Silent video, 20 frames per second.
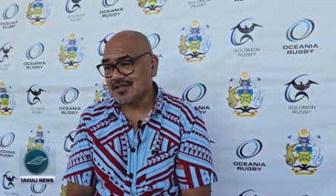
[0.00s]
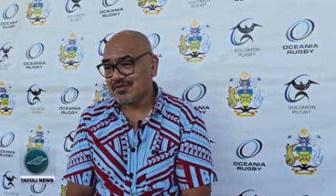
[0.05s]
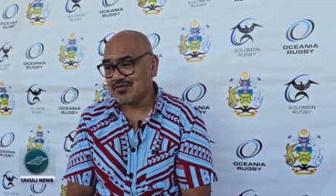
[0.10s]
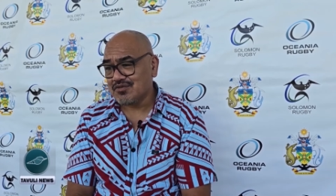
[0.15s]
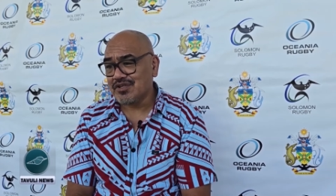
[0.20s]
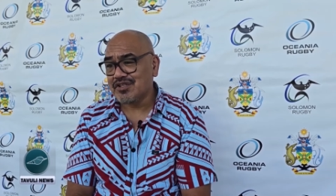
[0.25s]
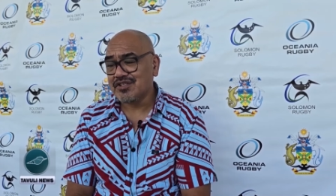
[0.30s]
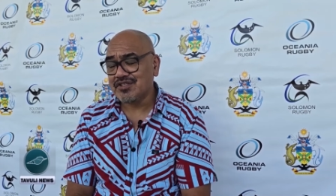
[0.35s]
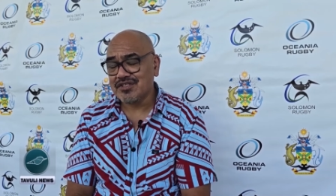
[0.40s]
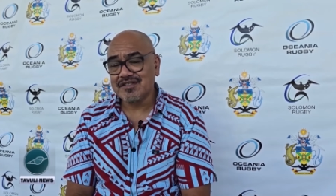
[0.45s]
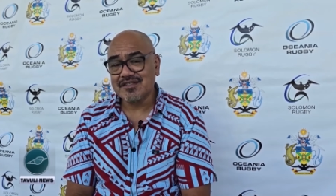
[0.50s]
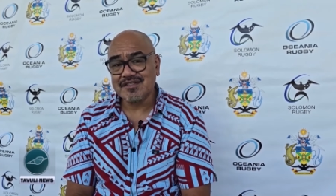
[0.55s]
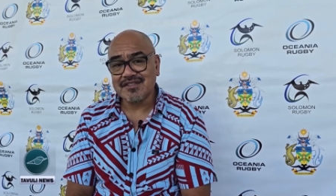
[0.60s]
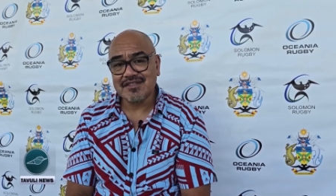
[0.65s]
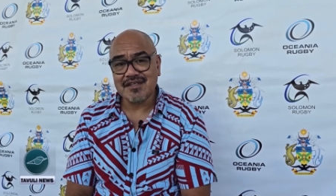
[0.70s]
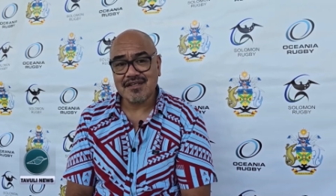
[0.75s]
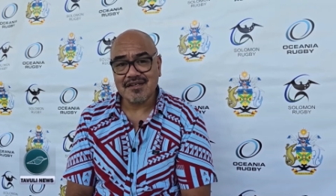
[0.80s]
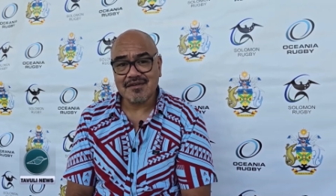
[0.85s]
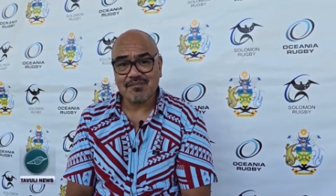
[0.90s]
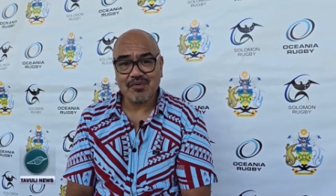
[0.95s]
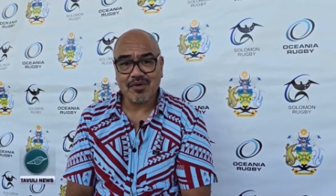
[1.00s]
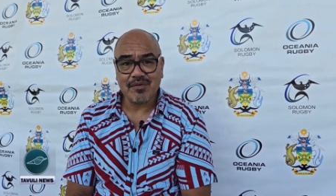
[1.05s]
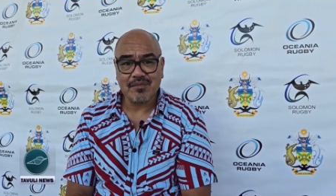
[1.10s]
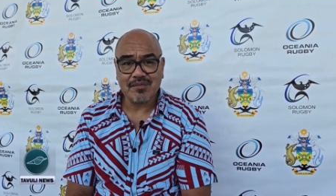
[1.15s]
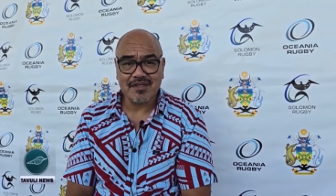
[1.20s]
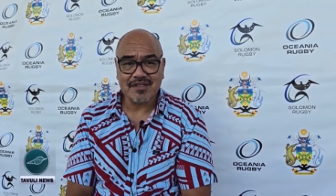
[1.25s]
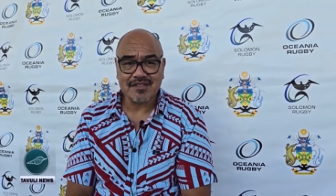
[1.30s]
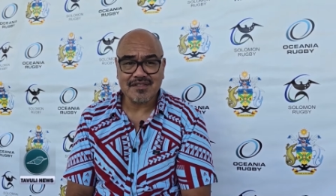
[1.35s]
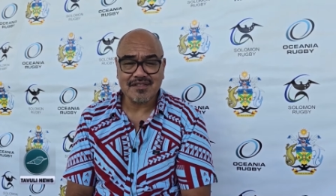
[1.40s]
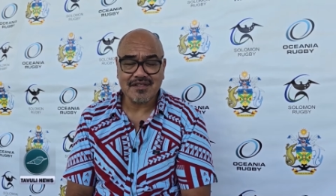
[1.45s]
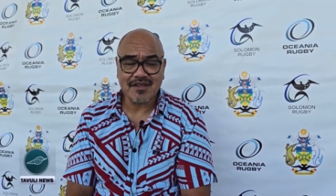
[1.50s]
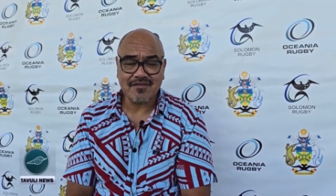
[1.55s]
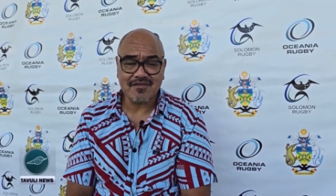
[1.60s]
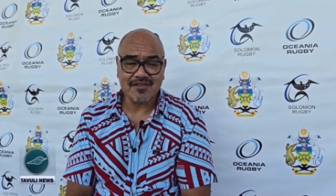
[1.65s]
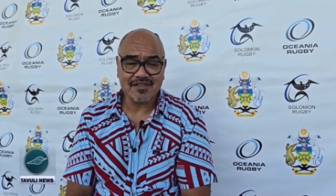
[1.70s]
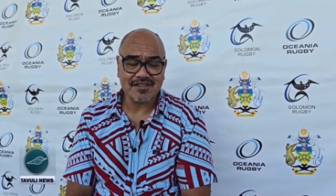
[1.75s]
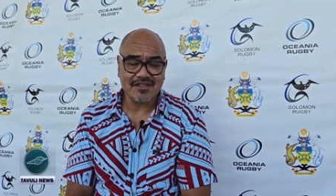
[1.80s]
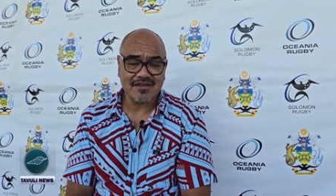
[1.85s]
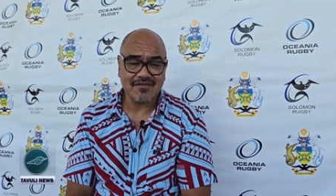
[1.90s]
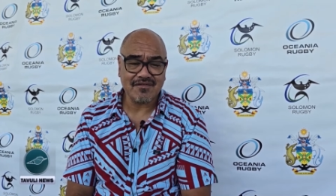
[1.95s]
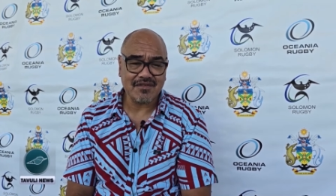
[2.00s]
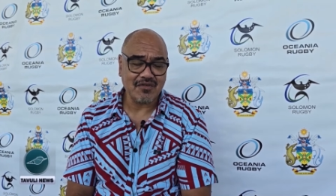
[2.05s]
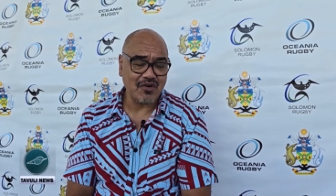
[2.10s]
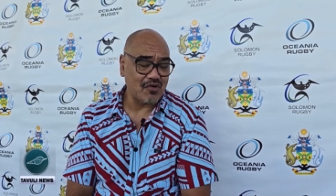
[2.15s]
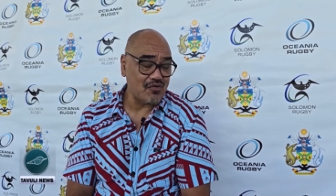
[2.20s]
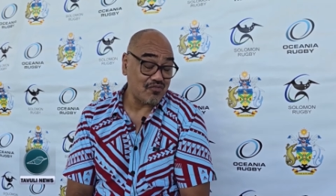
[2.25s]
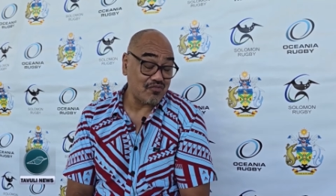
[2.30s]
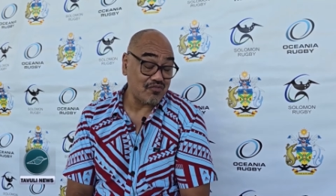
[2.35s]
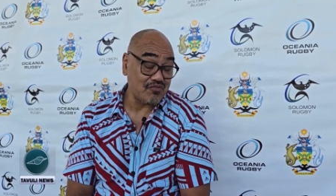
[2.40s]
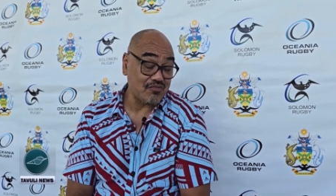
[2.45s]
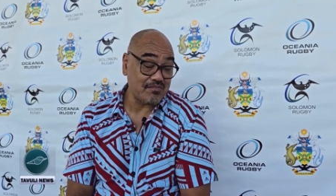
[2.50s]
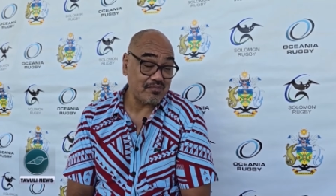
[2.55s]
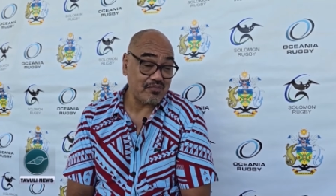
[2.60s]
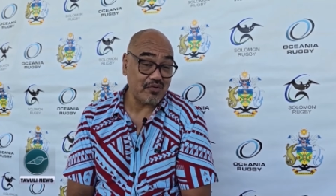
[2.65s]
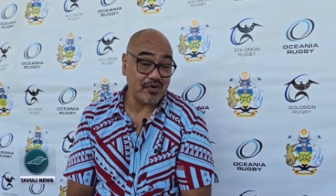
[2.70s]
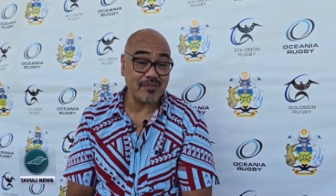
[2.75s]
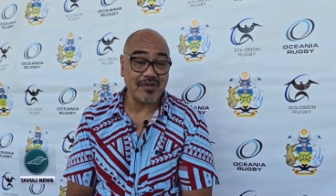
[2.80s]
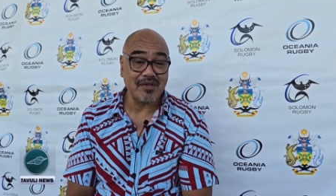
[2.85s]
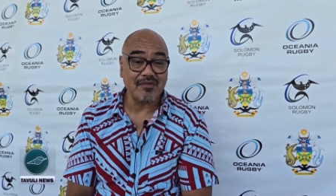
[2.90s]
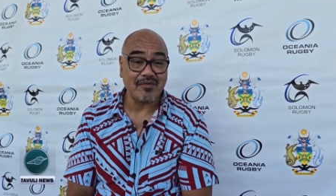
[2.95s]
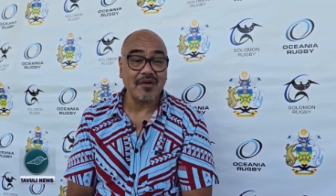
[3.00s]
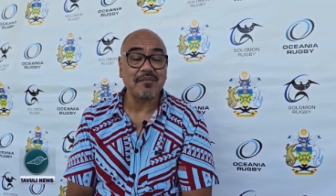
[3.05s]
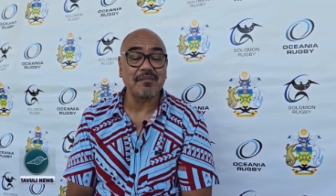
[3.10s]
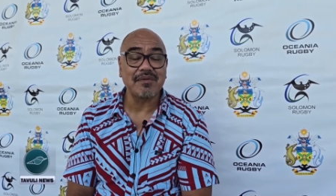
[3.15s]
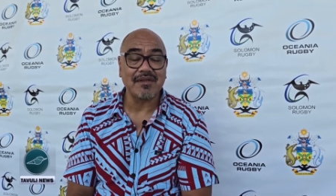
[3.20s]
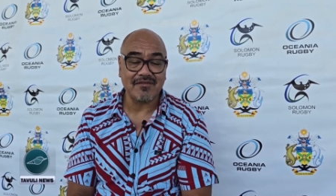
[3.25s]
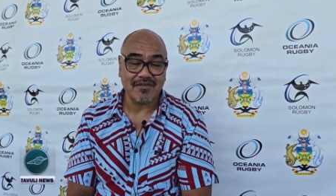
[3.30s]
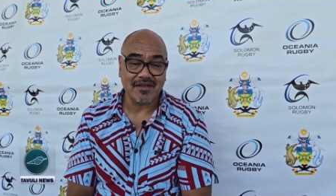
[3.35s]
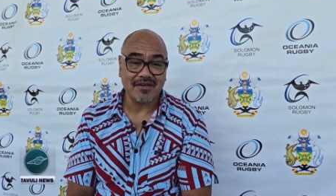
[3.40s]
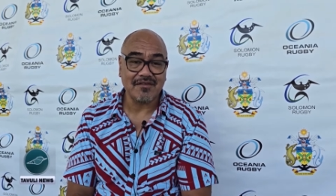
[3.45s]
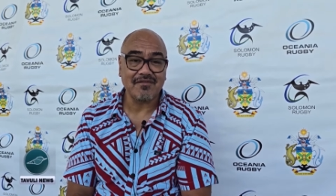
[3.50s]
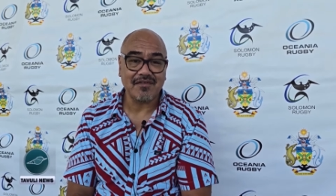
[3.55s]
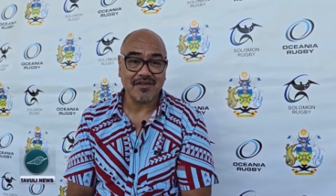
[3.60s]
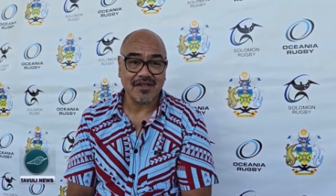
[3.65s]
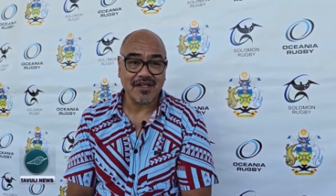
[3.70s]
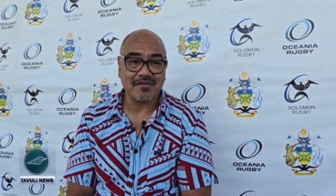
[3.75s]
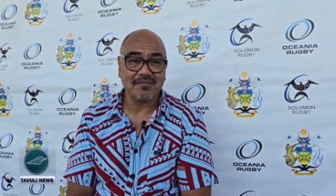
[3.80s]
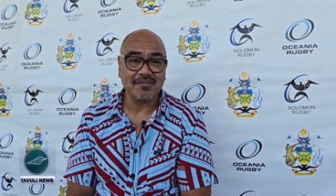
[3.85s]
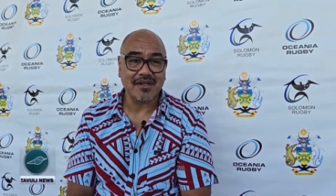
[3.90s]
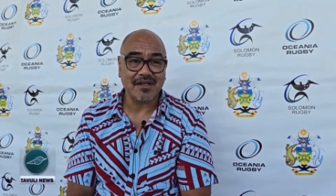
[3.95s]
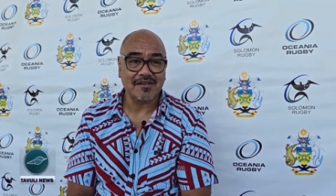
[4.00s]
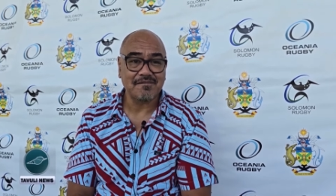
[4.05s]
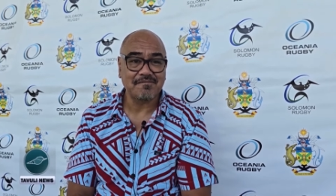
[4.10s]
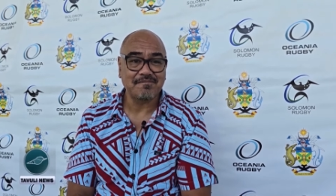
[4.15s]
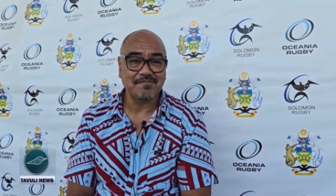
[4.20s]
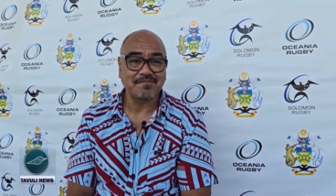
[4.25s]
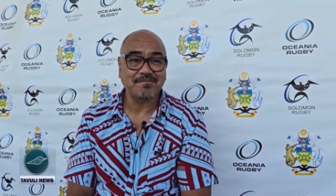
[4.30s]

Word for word: the region's uh, Premier Sevens event, or oh, Premier Rugby event for that matter.